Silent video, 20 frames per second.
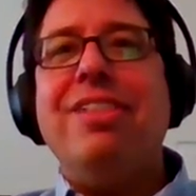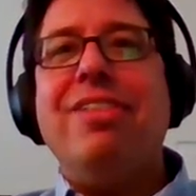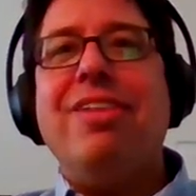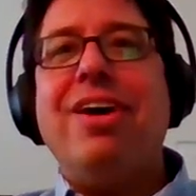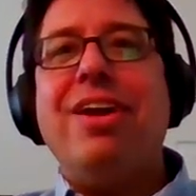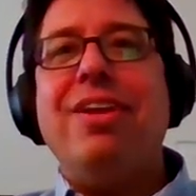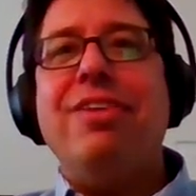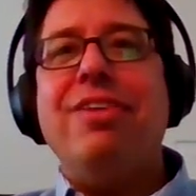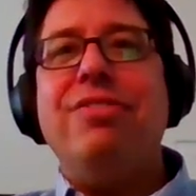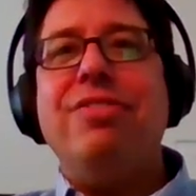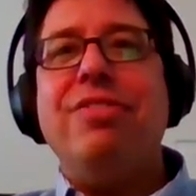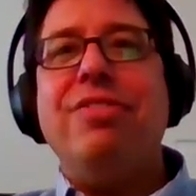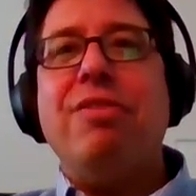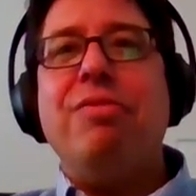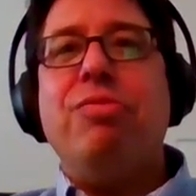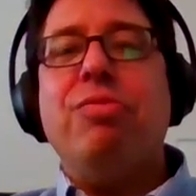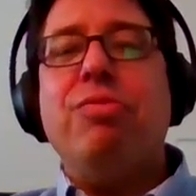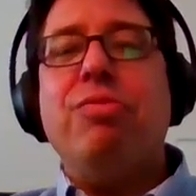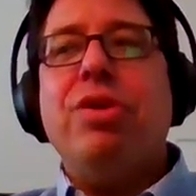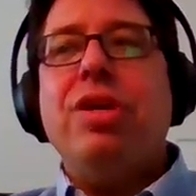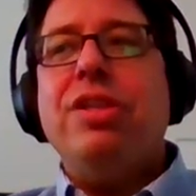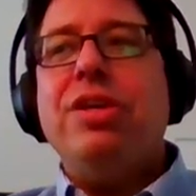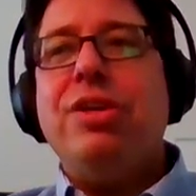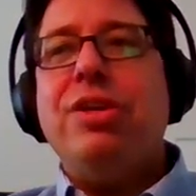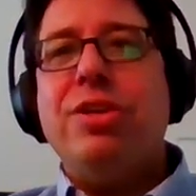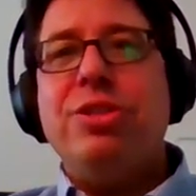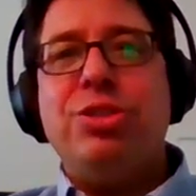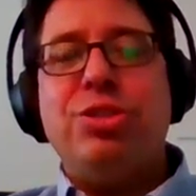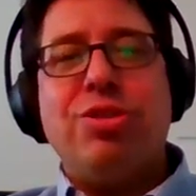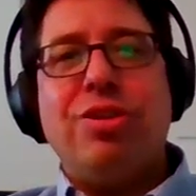We've made a lot of
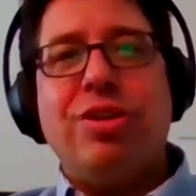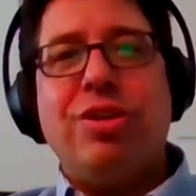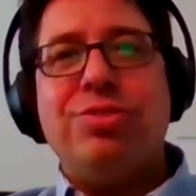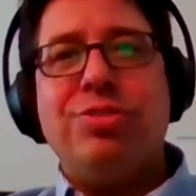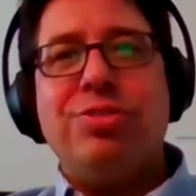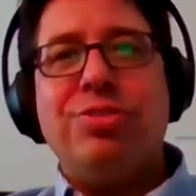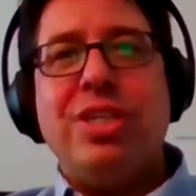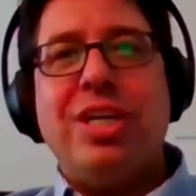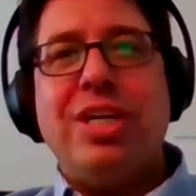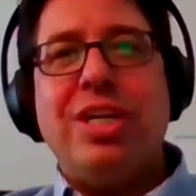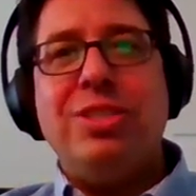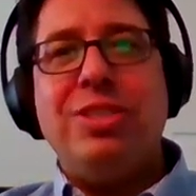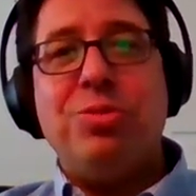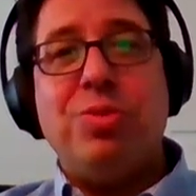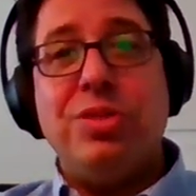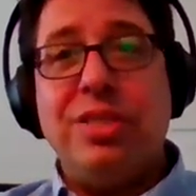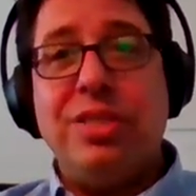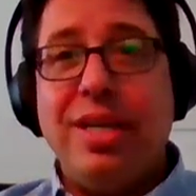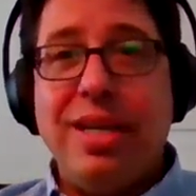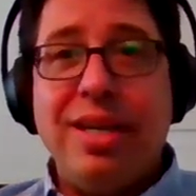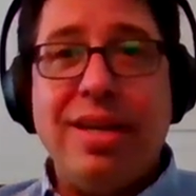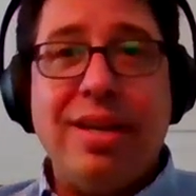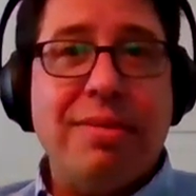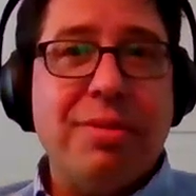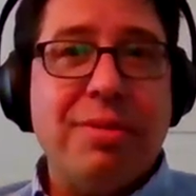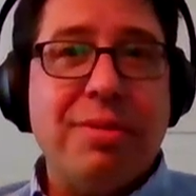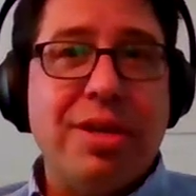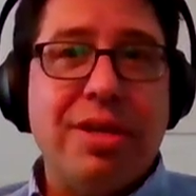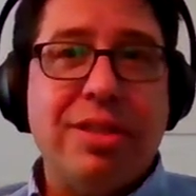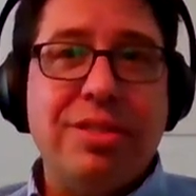really good structural changes. Once
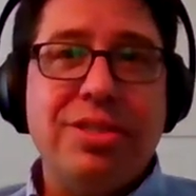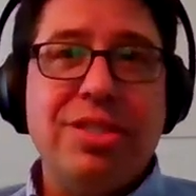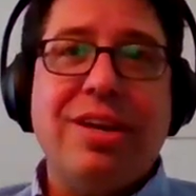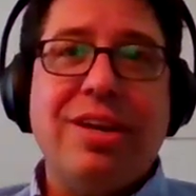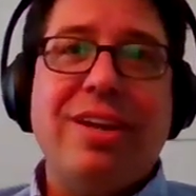again, I'm